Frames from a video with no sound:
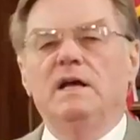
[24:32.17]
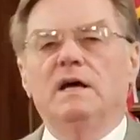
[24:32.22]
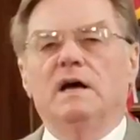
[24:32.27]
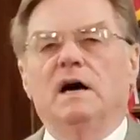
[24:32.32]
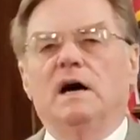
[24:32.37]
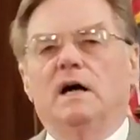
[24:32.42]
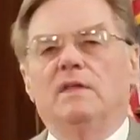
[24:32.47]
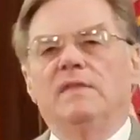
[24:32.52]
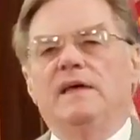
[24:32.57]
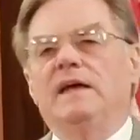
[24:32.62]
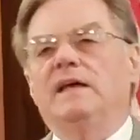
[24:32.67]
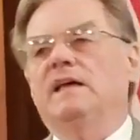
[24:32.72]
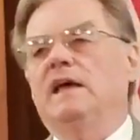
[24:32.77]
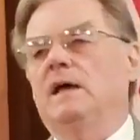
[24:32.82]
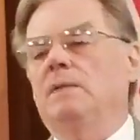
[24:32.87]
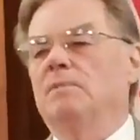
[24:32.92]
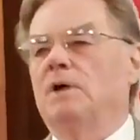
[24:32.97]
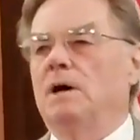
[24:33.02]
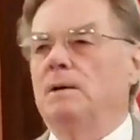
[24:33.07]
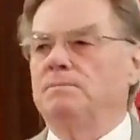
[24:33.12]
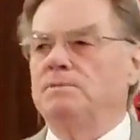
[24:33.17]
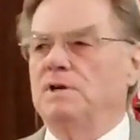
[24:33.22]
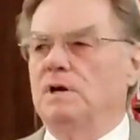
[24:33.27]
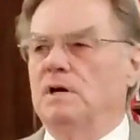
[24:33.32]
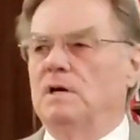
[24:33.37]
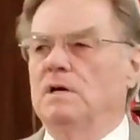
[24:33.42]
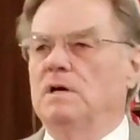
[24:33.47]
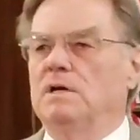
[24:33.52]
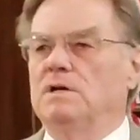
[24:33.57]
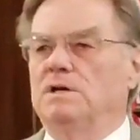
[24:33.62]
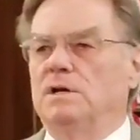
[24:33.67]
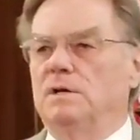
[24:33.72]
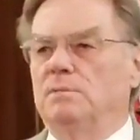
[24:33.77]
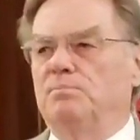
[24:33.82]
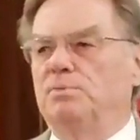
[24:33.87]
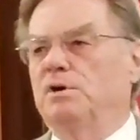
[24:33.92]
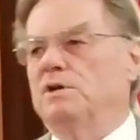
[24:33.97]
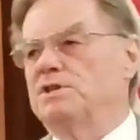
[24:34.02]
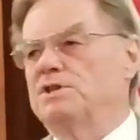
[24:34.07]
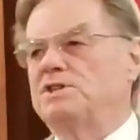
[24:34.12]
Uh, they came up to, to
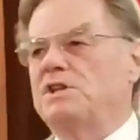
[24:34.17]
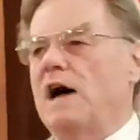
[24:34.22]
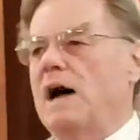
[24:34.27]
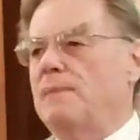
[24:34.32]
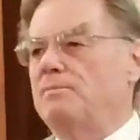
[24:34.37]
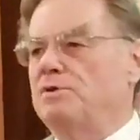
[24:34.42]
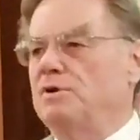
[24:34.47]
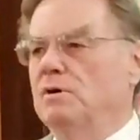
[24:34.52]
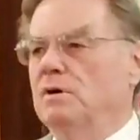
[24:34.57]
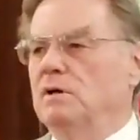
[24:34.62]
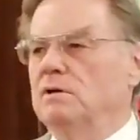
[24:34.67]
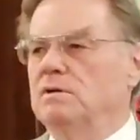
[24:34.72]
put a stop to it.